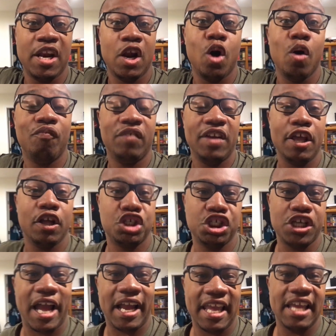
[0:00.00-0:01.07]
Hopefully you'll
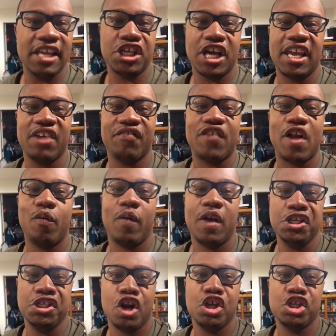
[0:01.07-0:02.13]
check your friend
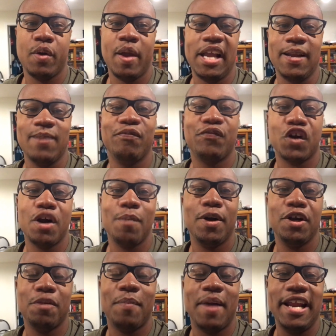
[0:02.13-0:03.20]
request and also hit confirm
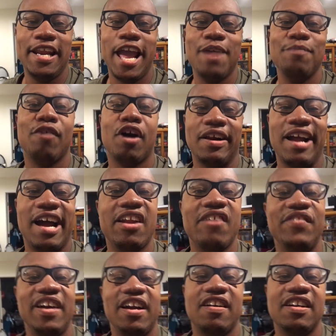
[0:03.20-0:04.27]
under my name, Mark
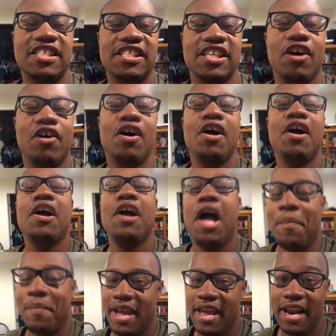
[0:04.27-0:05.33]
Olivares. So,
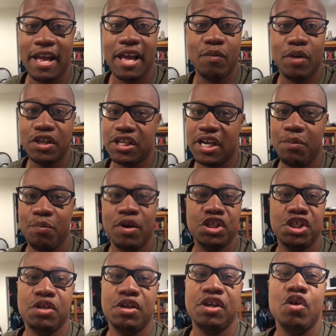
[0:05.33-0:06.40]
man, and once
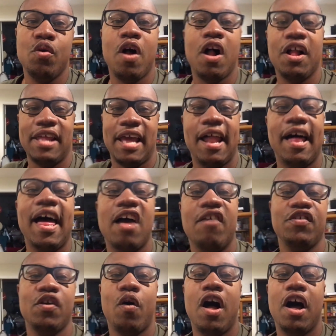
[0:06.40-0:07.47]
you do all that, I'll
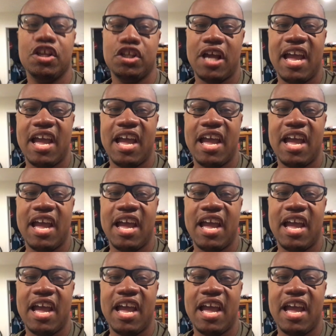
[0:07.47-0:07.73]
have you on.